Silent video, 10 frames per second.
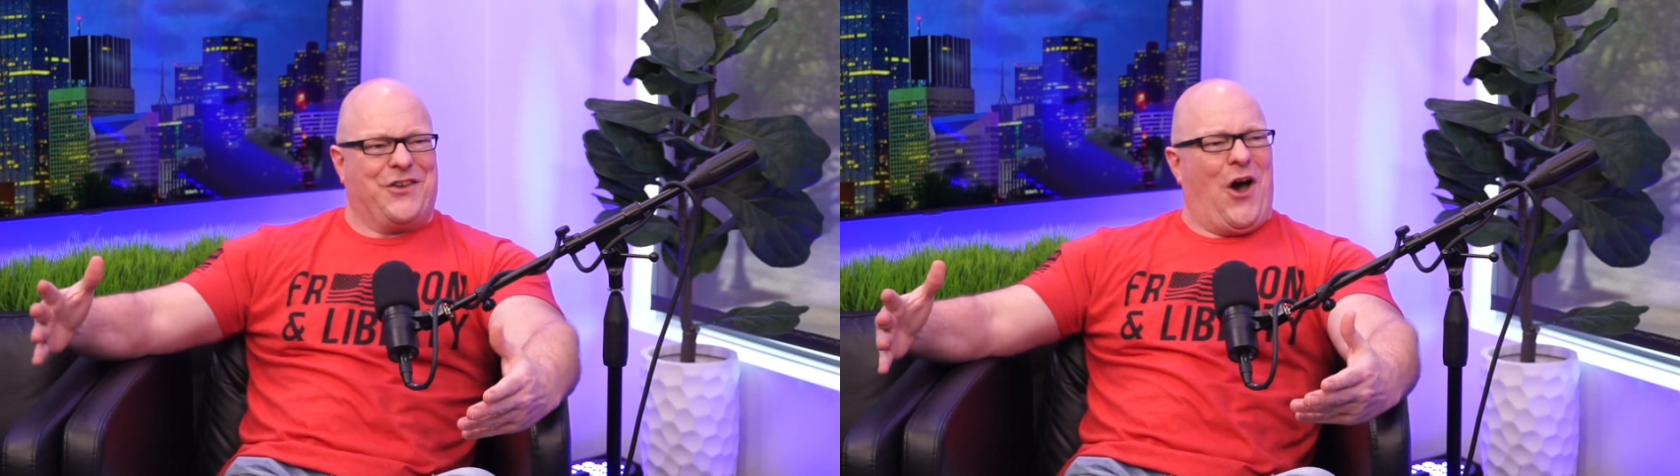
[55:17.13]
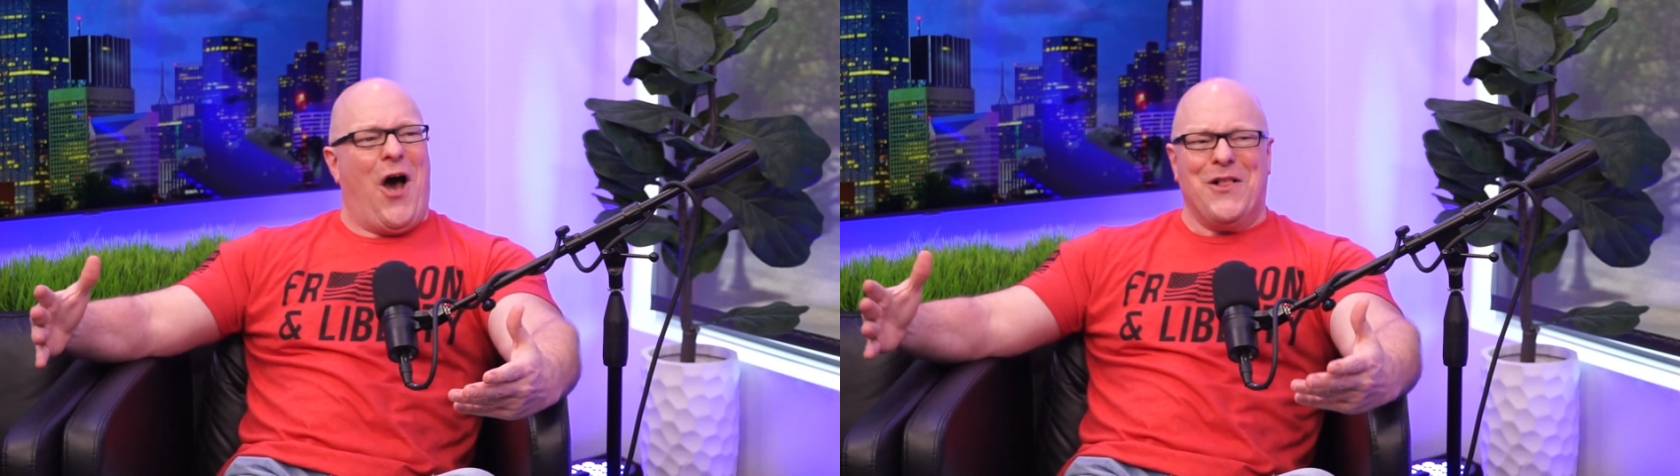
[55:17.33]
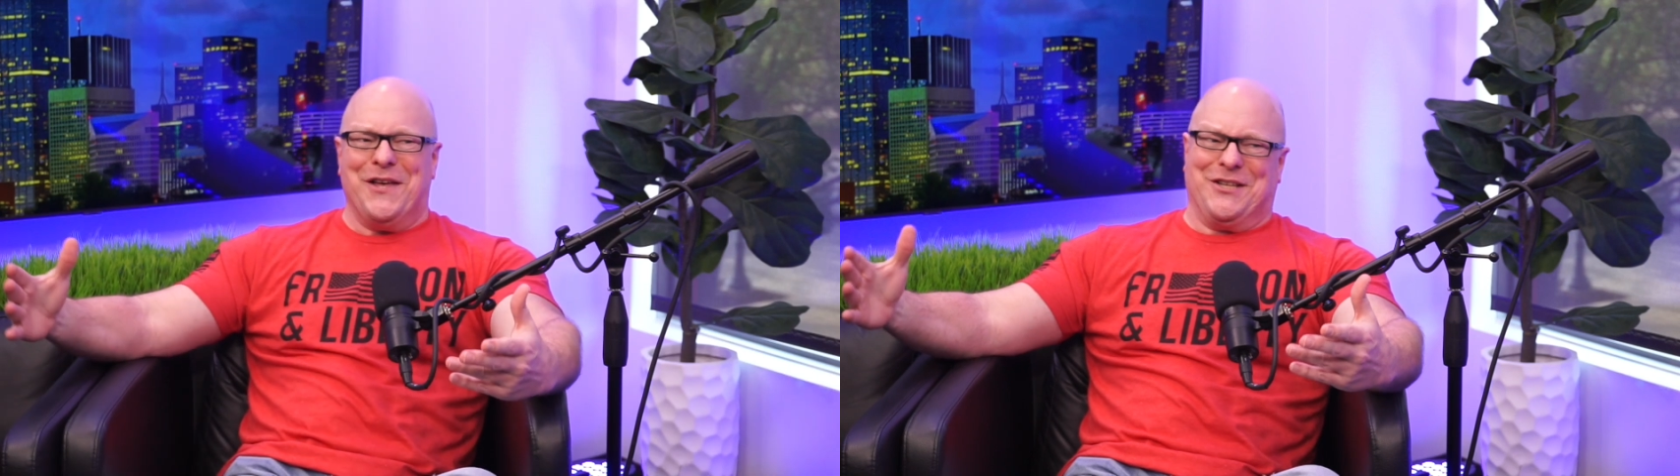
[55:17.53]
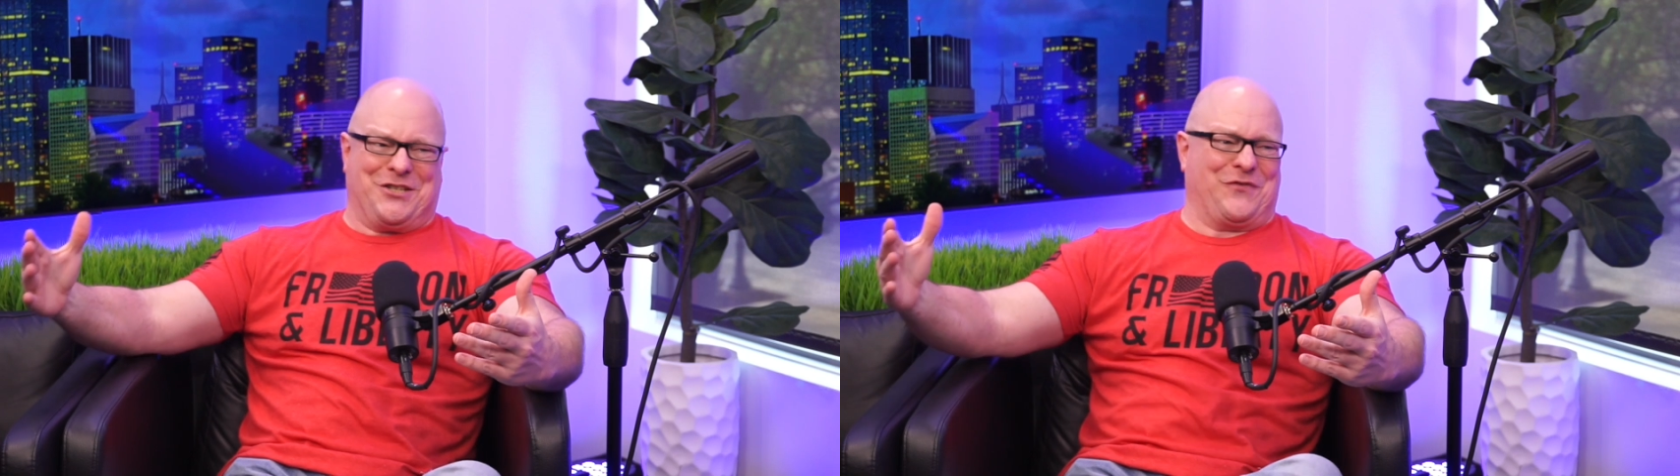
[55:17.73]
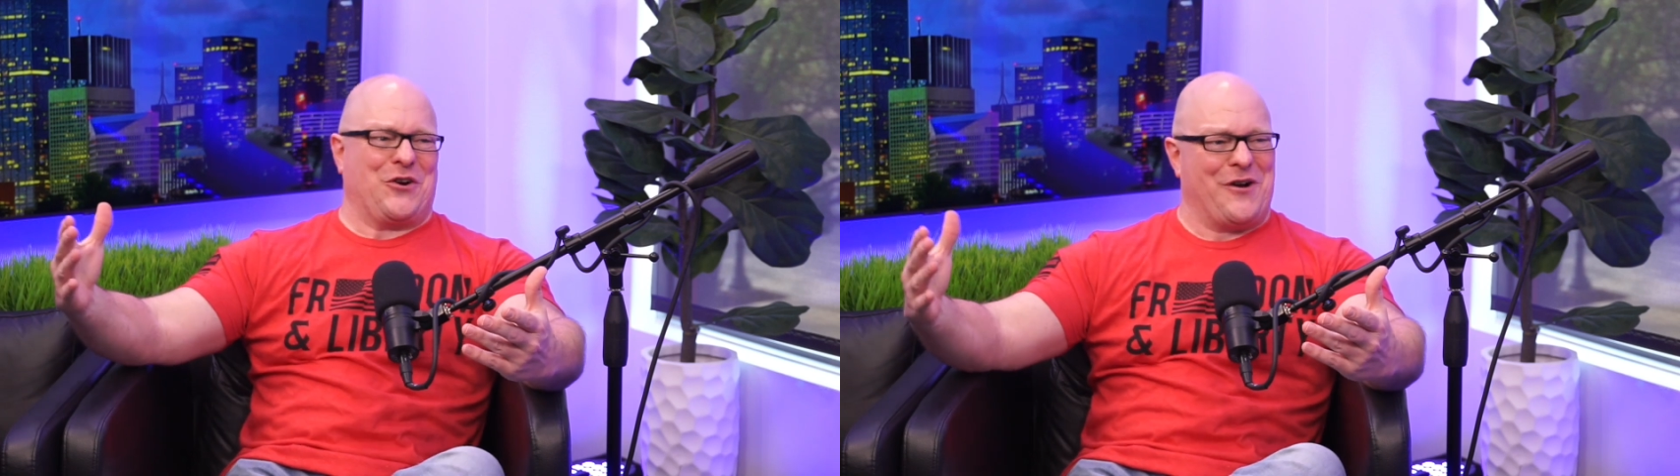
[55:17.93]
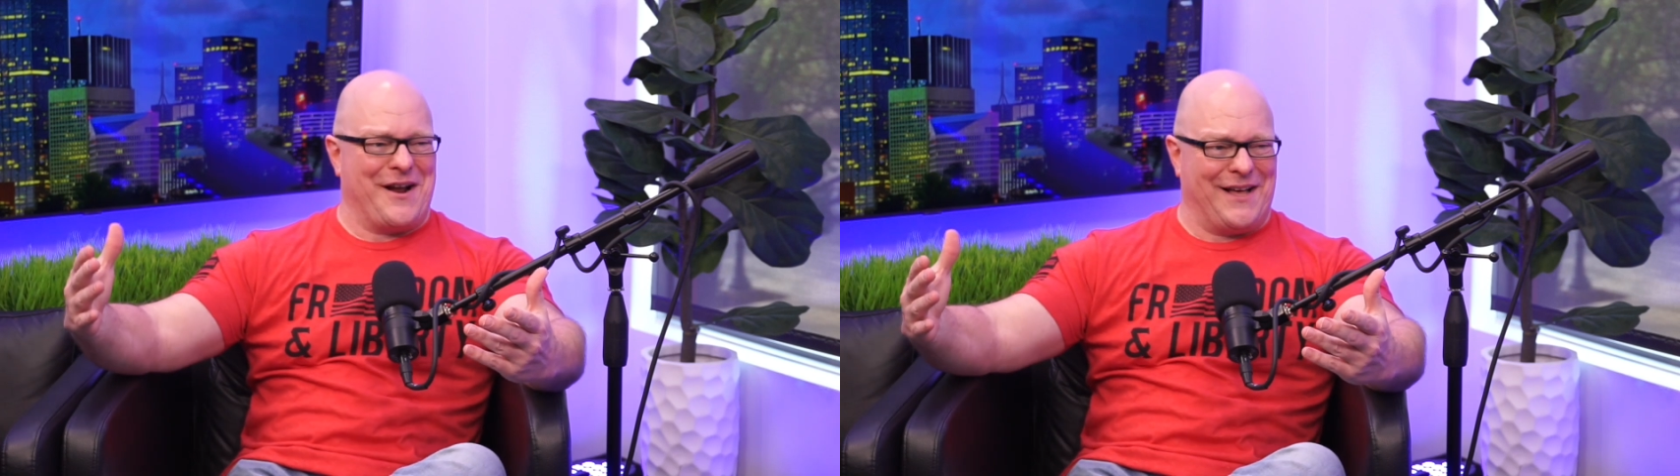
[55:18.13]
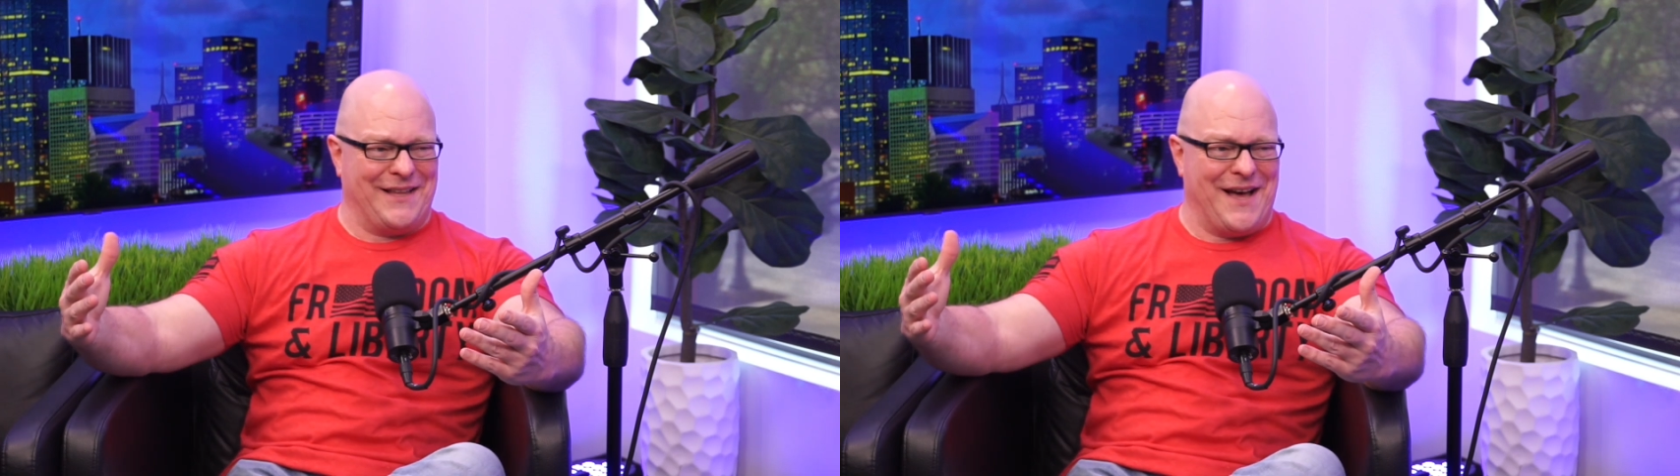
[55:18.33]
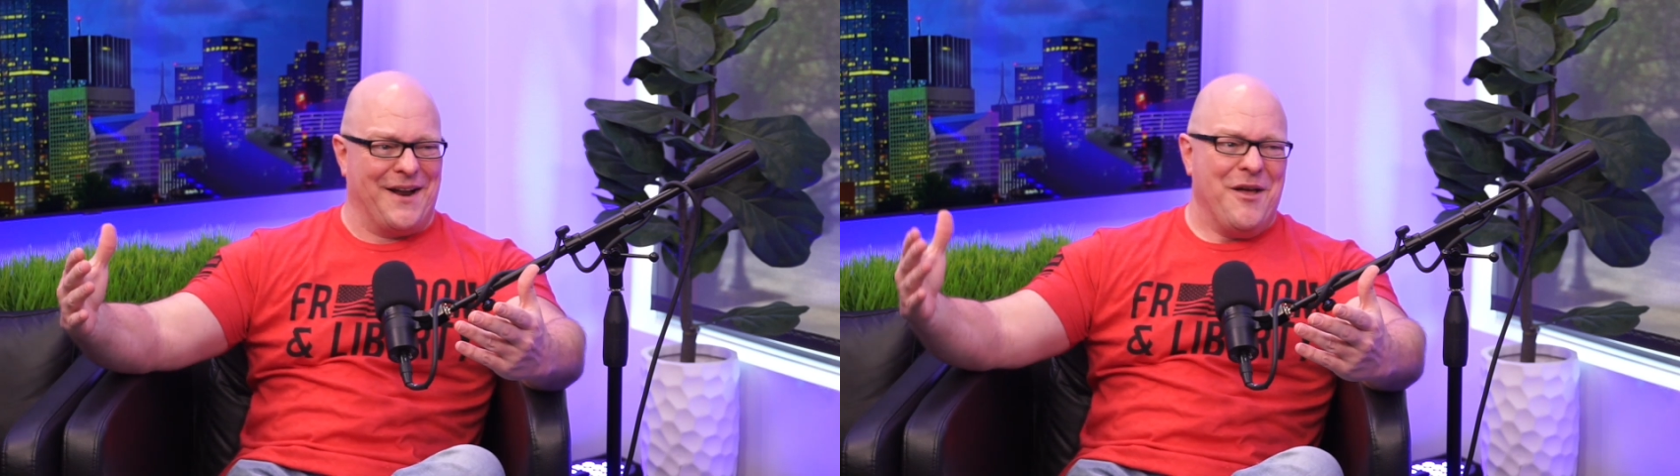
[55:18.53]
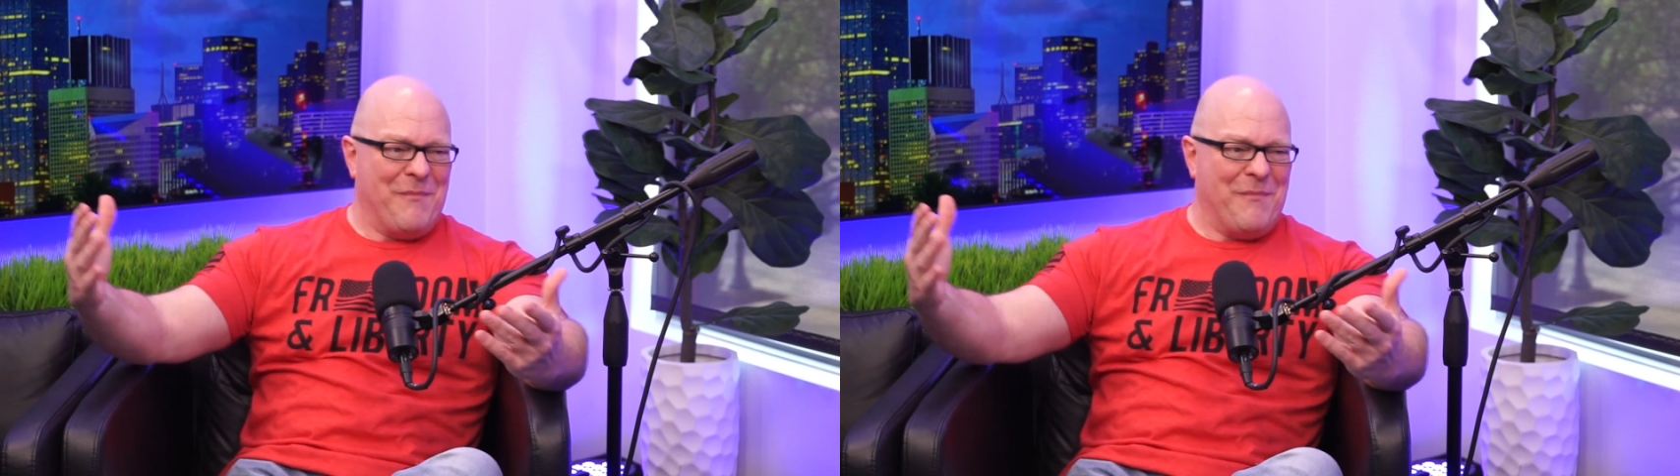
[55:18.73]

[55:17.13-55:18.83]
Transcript: college, for crying out loud.